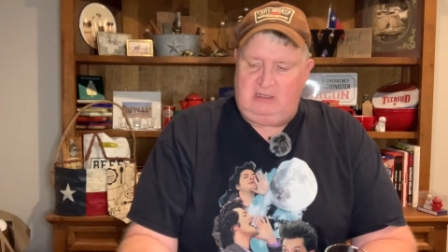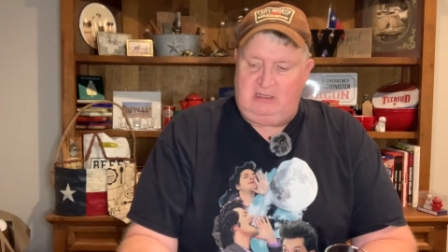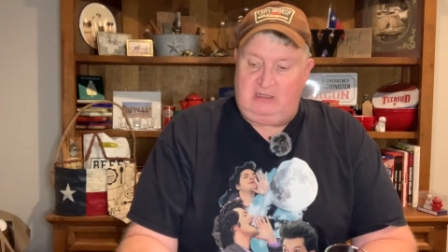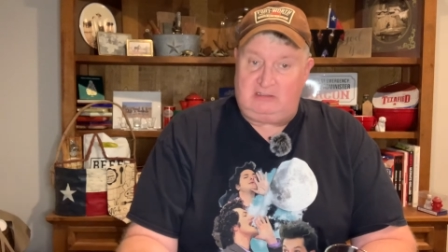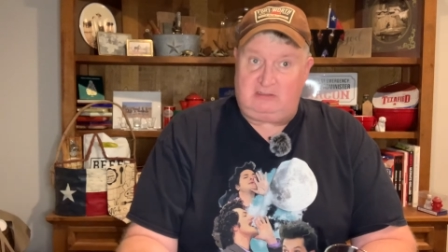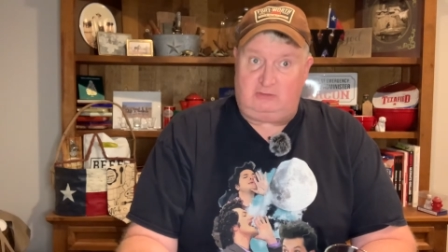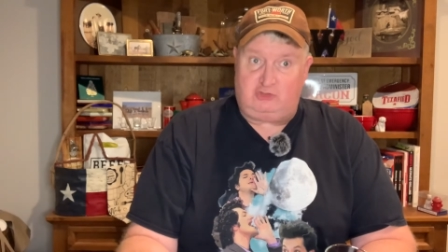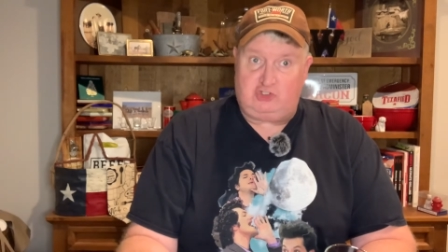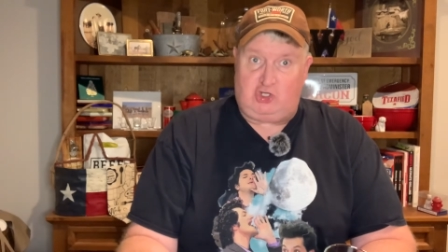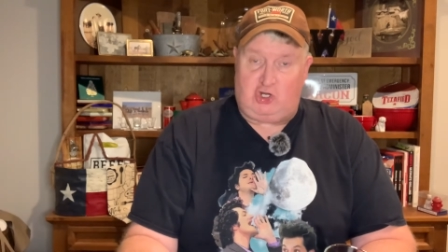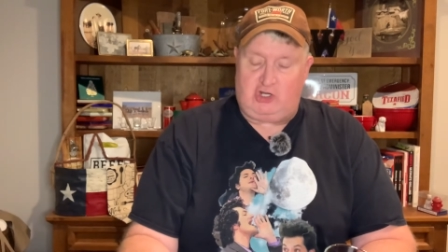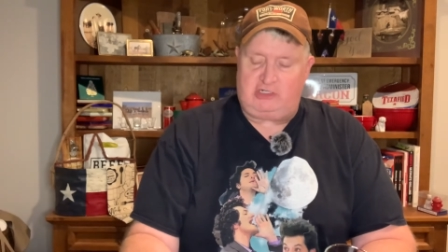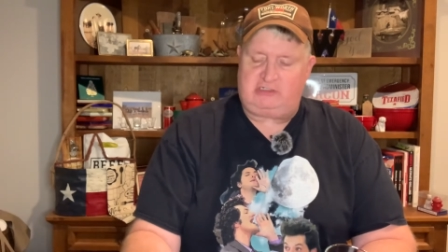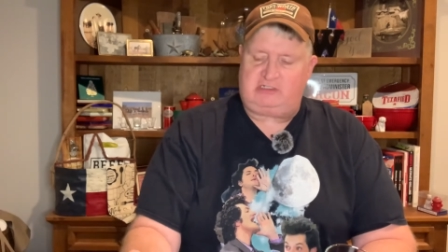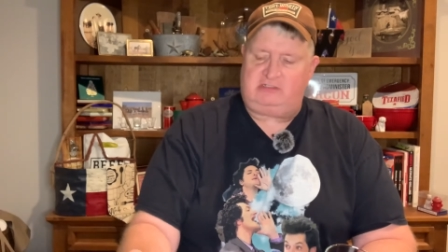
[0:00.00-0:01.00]
It's a little
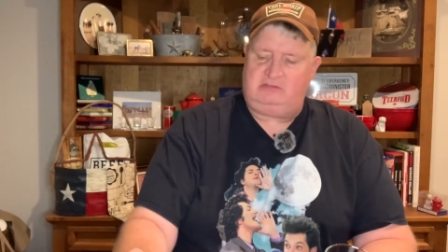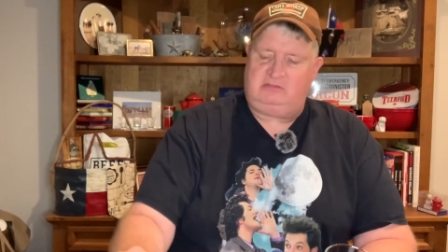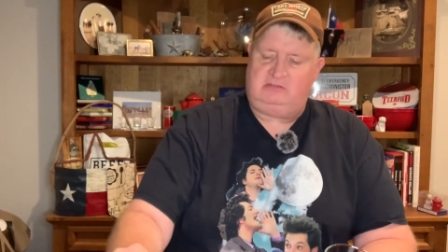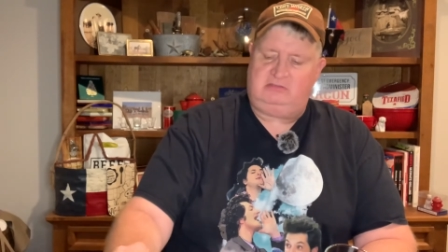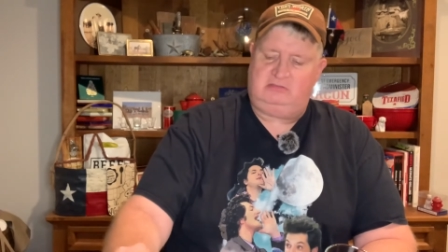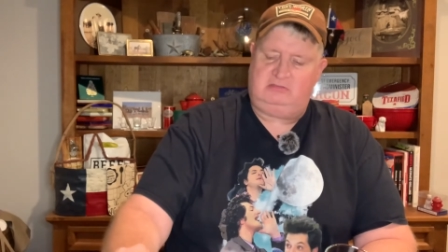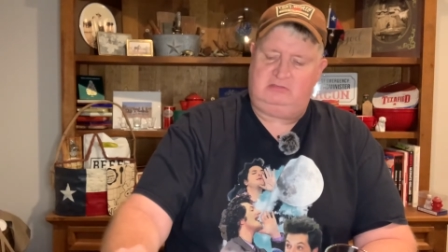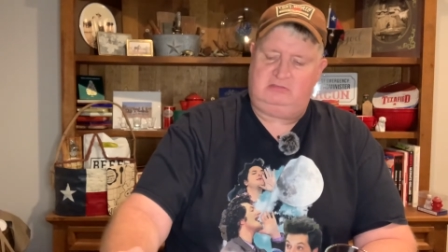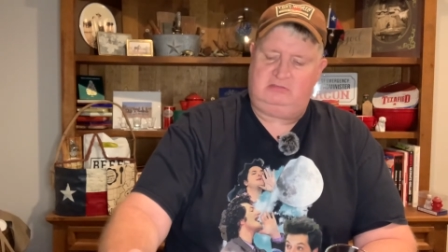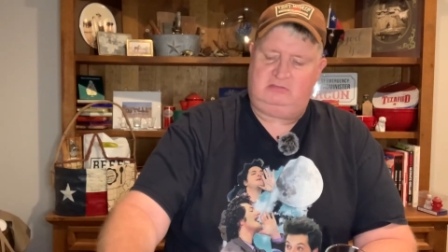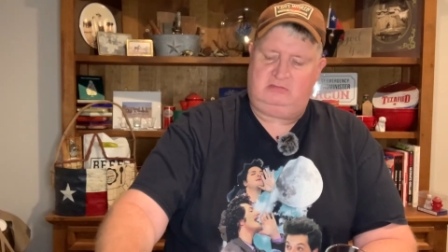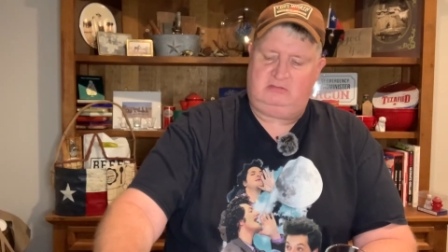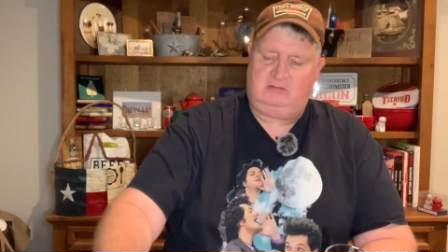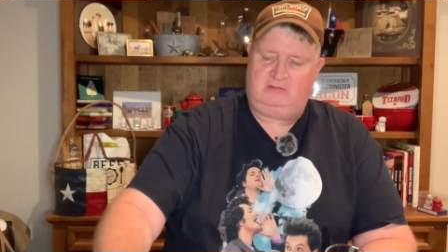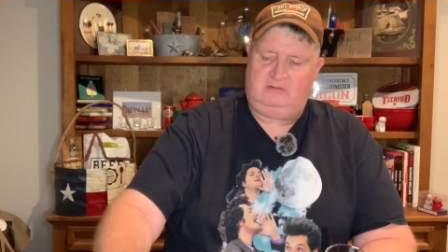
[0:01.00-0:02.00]
tart.
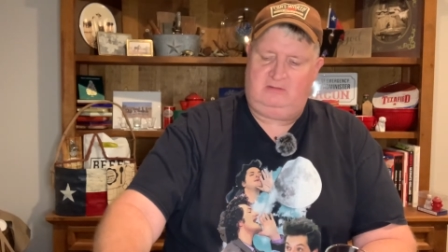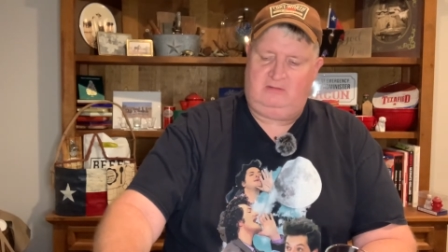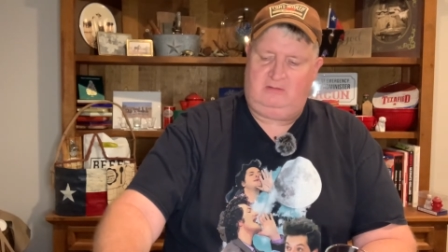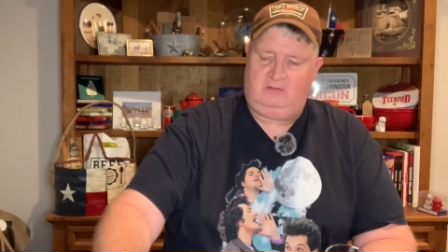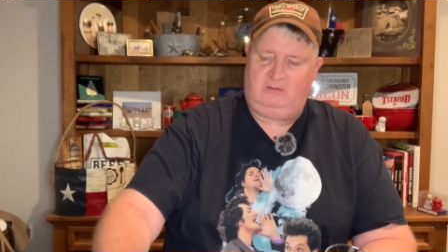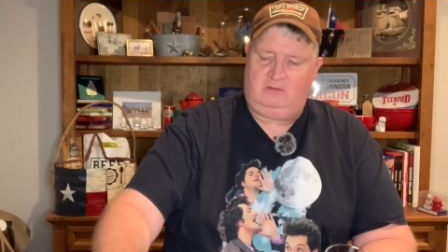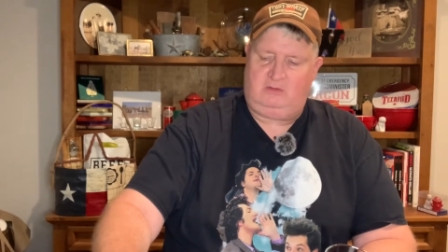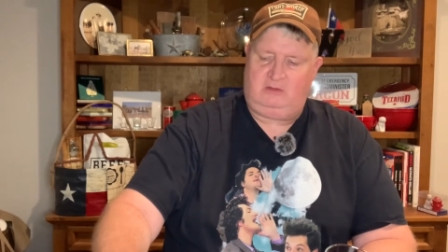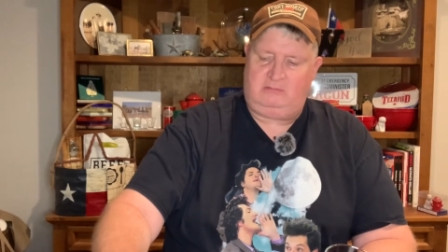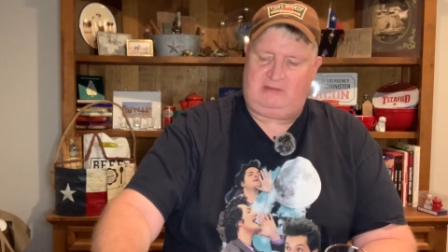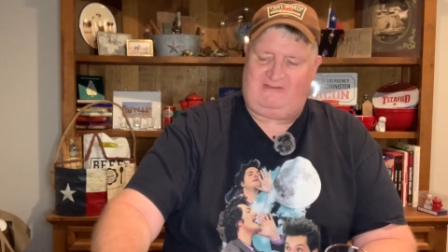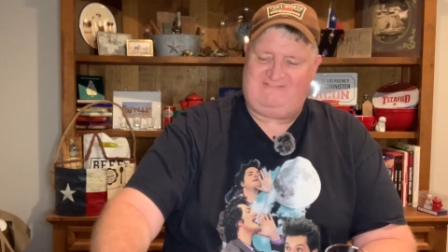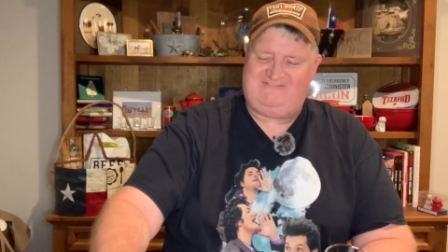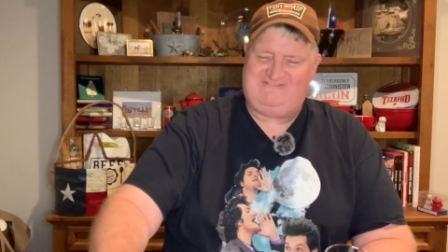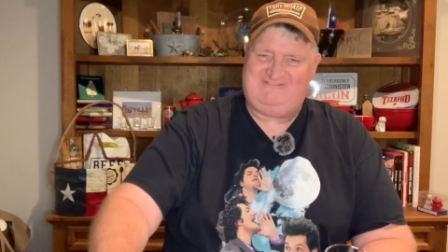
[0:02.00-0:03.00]
One of my
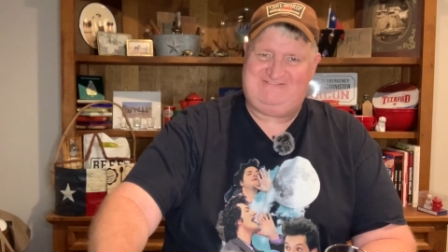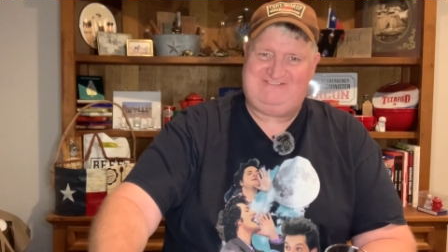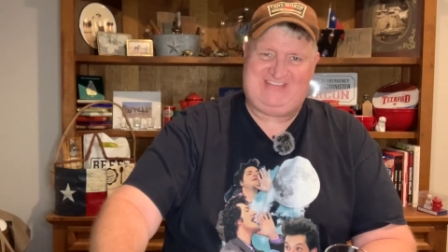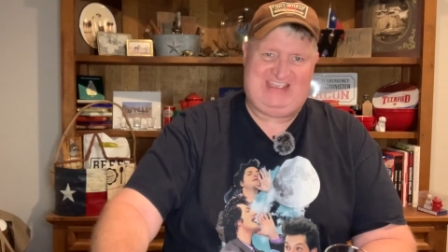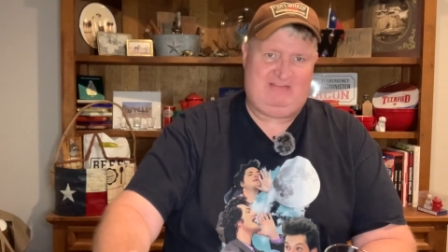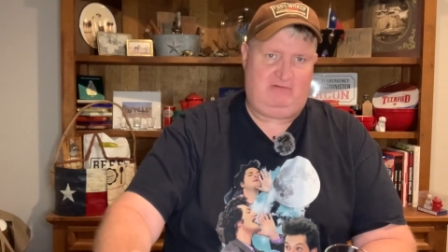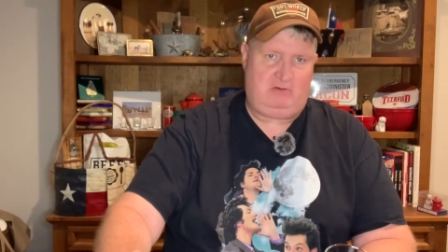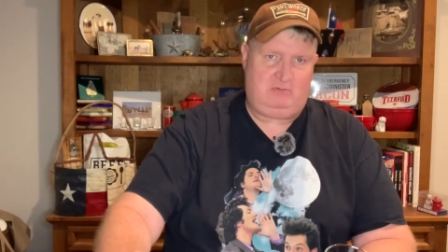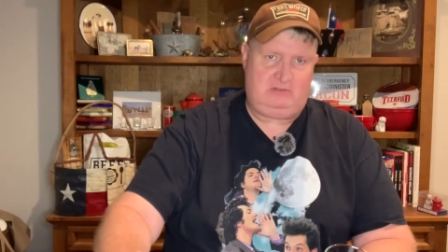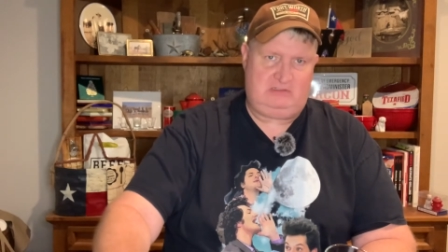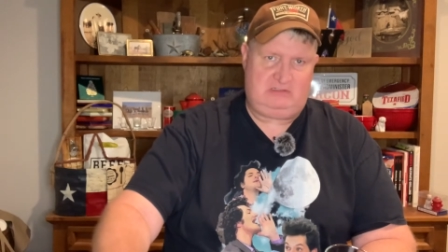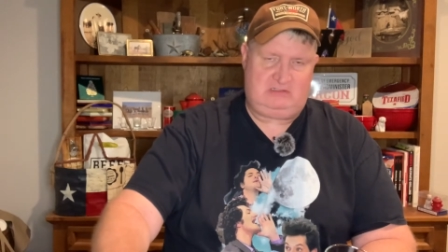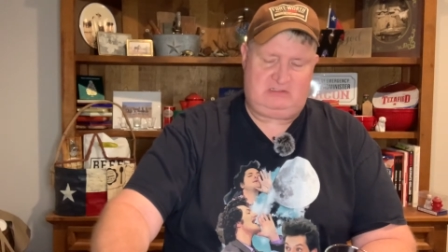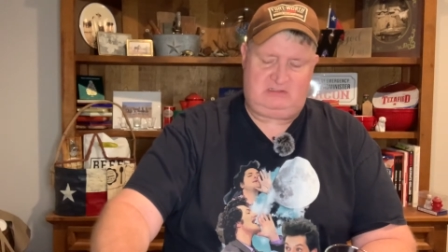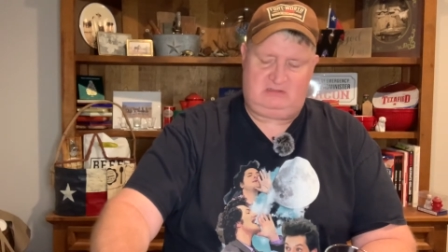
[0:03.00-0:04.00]
favorite
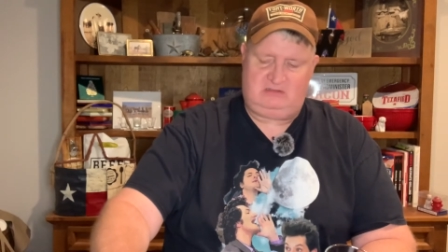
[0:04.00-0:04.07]
ones.